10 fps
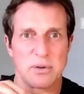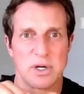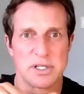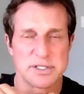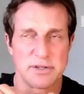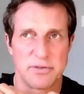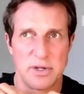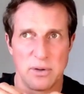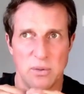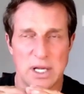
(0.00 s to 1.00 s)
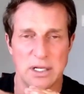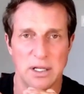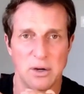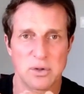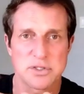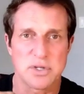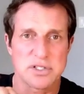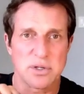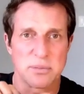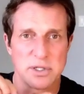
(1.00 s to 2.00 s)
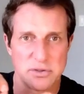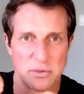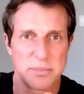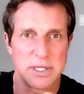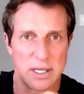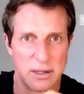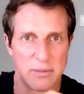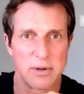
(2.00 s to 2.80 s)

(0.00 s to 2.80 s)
Whereas if you had lower stress hormones, you would be